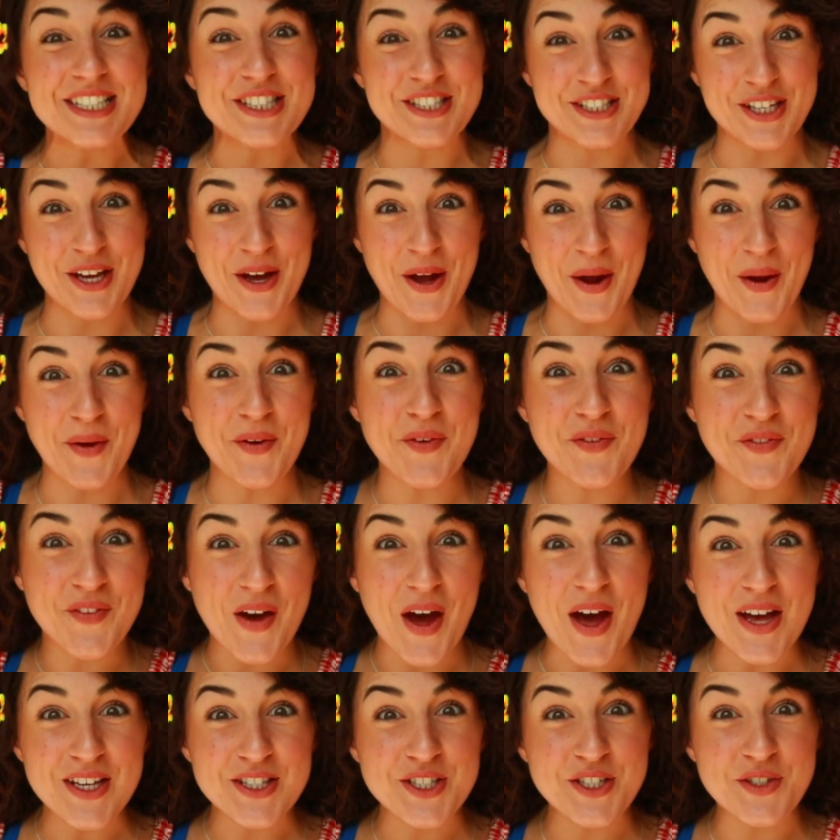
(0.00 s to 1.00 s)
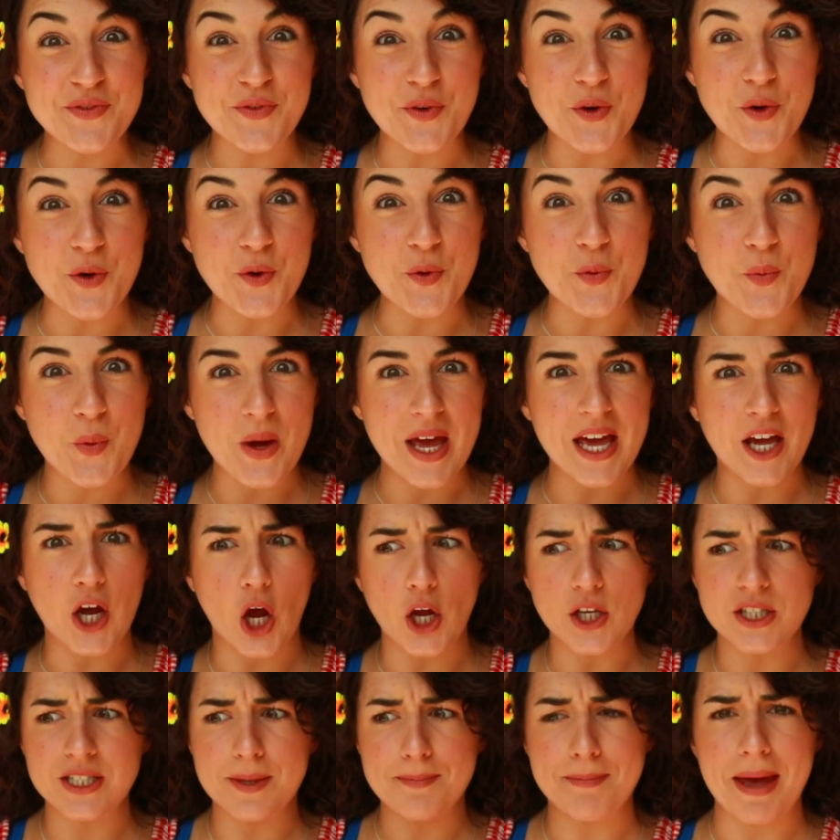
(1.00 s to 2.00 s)
So, first of all, we're
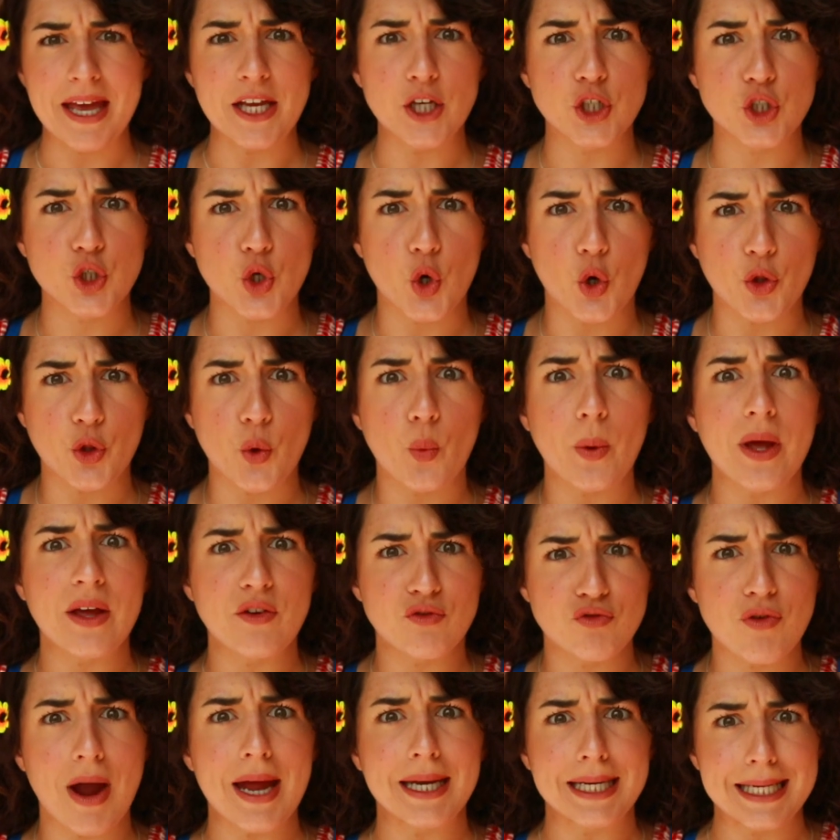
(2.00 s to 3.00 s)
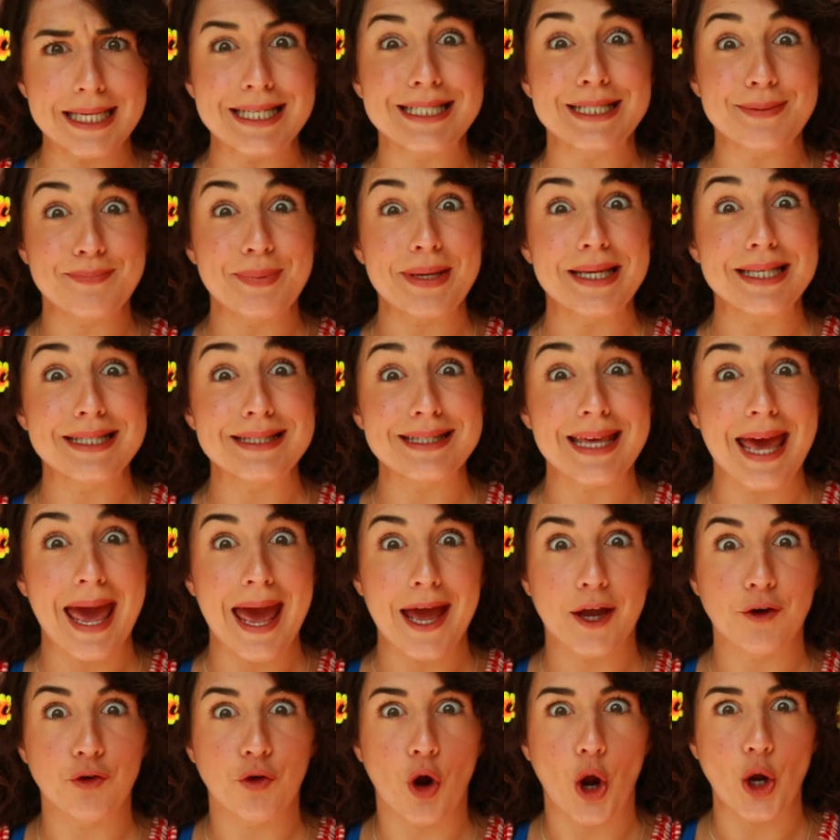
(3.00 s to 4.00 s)
going to make sure that we're ready to be
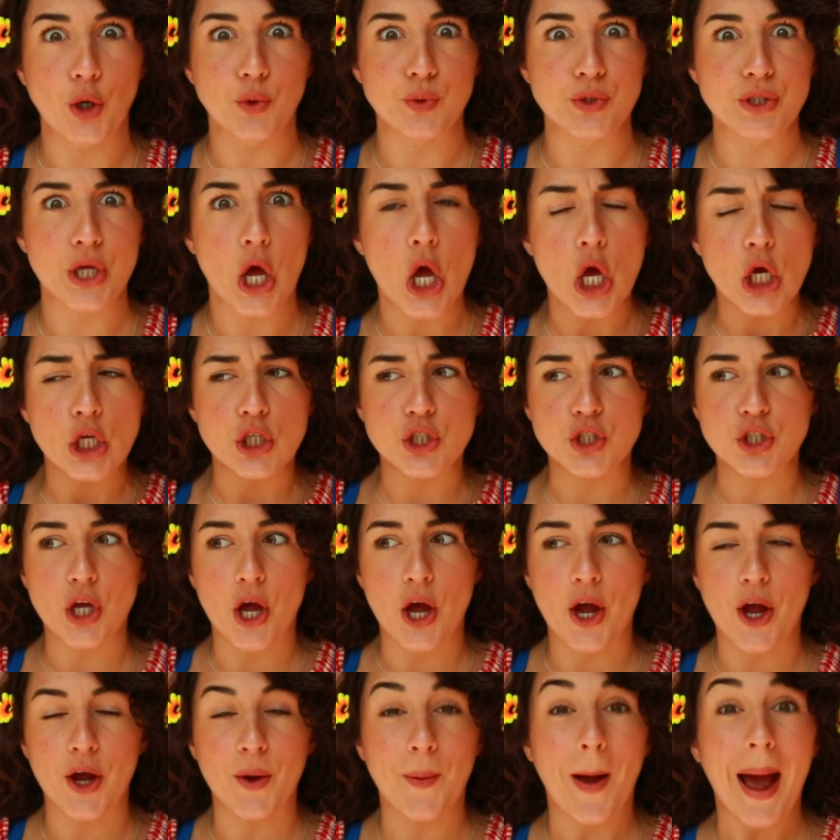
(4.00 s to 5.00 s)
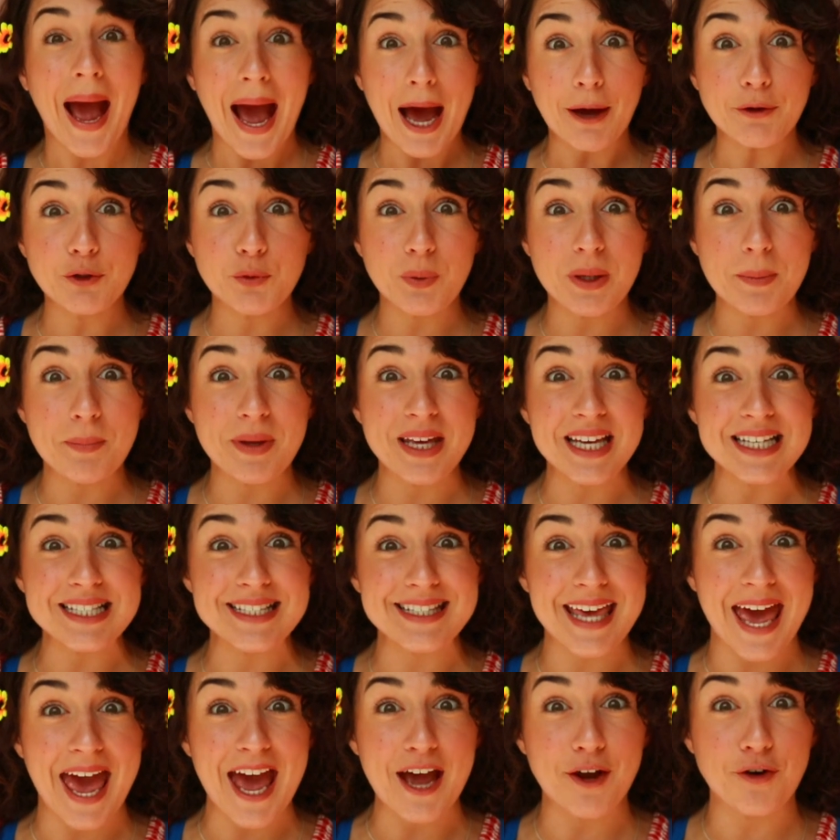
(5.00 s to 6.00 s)
scarecrows. So, how do we be a
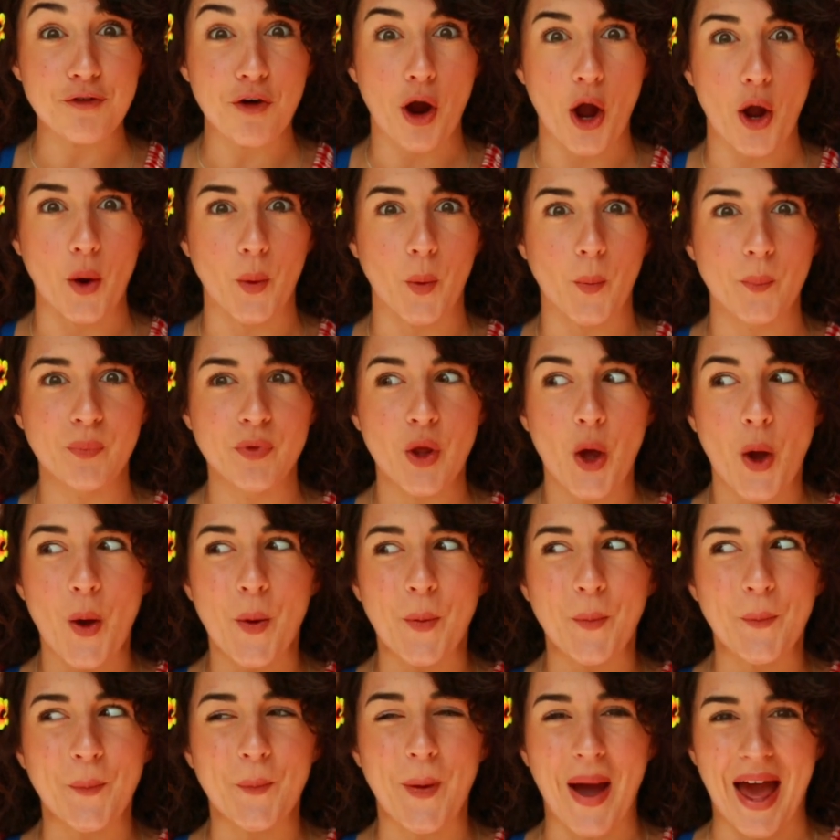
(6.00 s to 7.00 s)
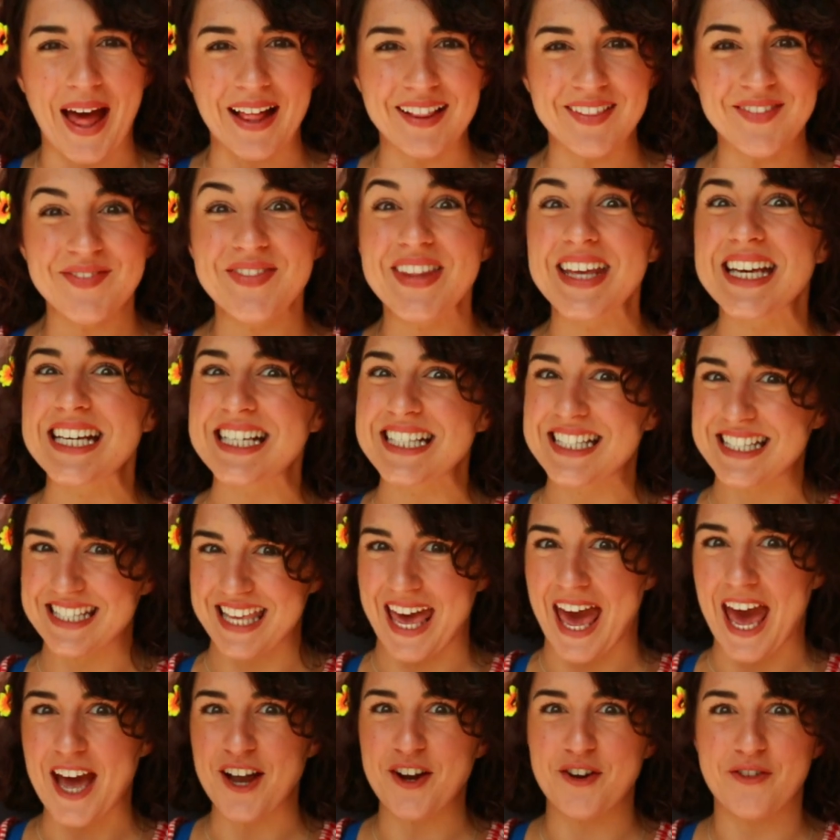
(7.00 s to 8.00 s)
scarecrow? Well,
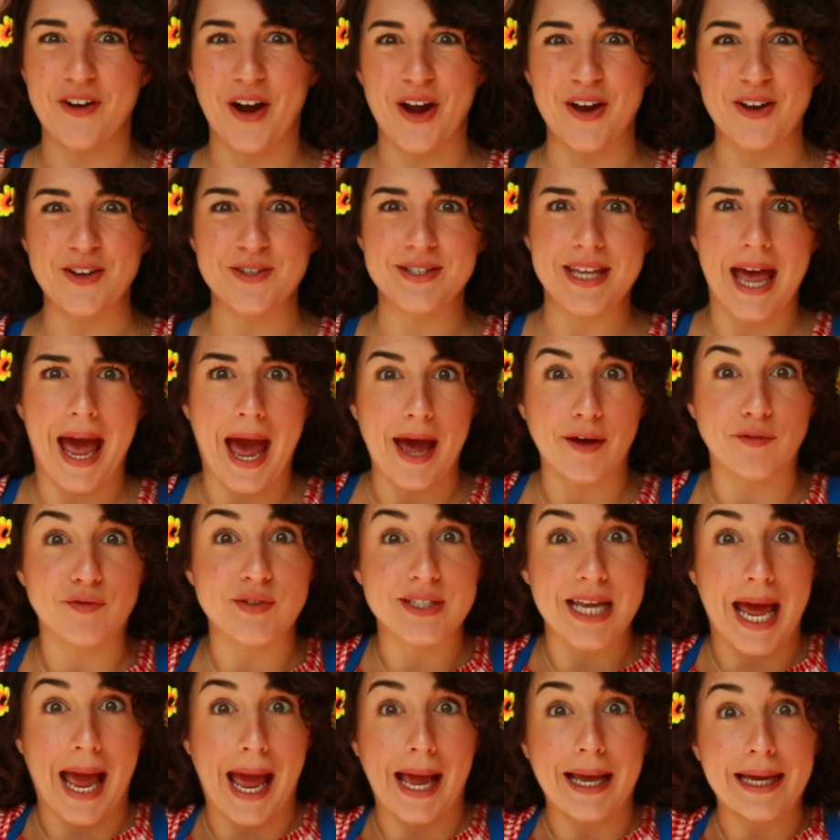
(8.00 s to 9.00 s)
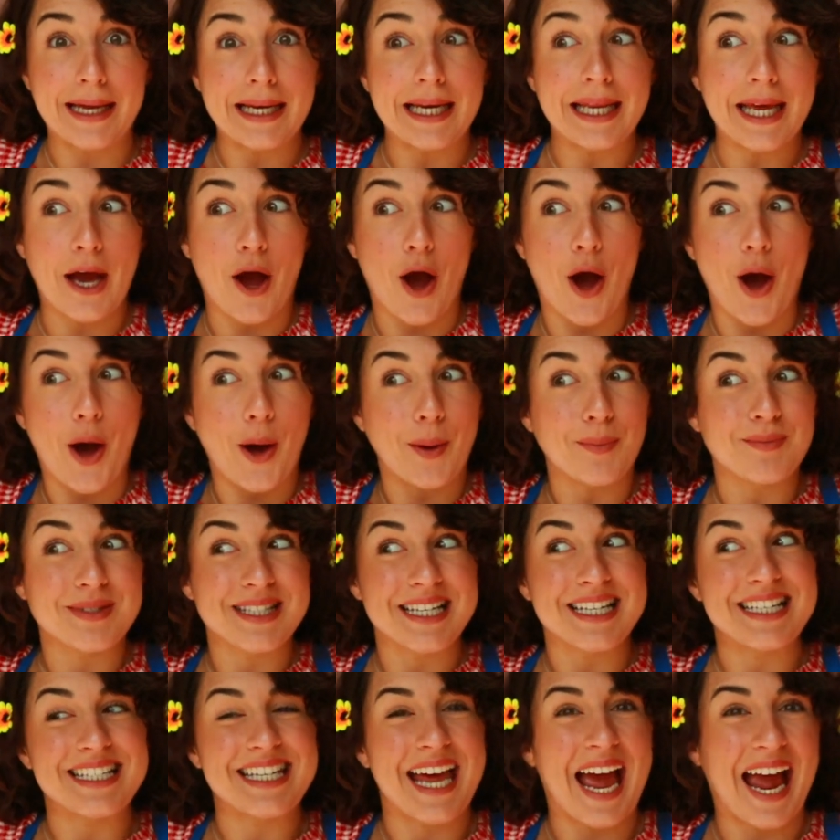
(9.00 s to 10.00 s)
scarecrows have dangly arms
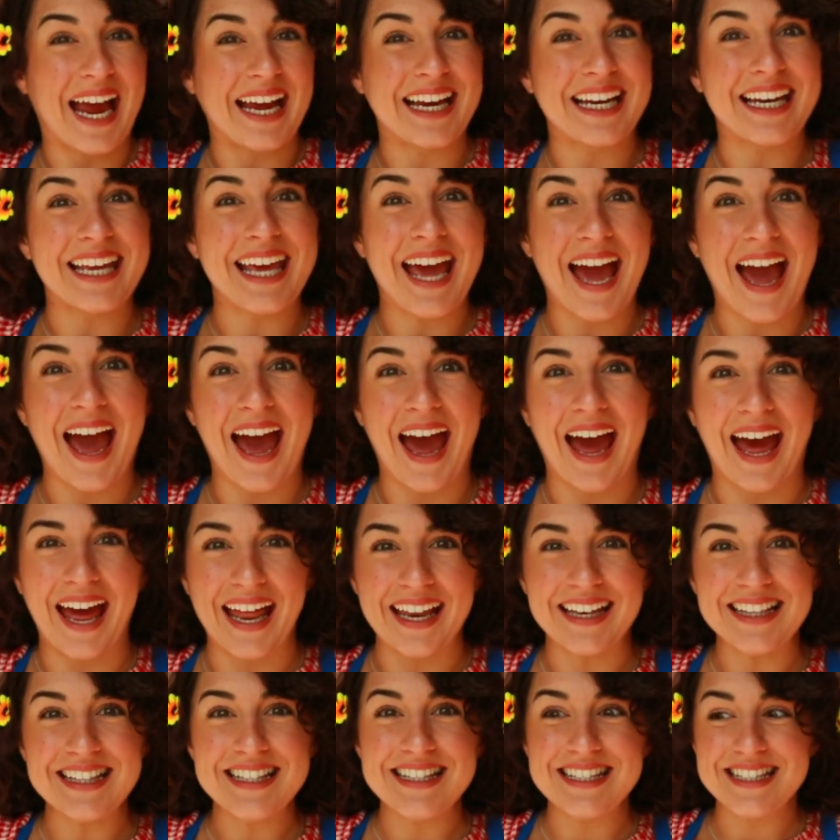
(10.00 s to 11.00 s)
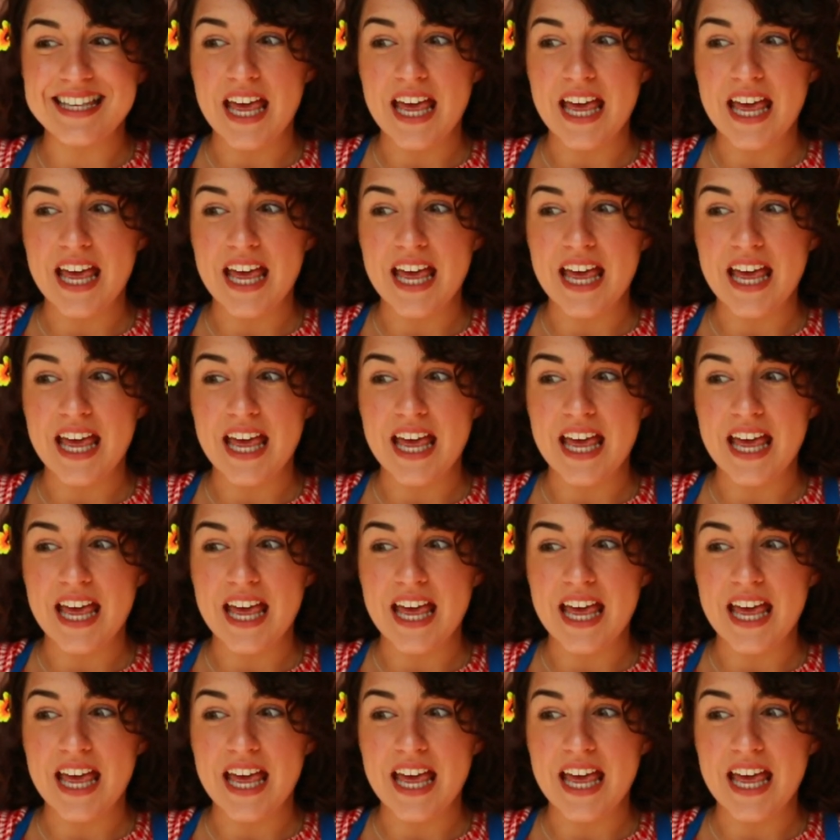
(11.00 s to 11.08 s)
and dangly hands,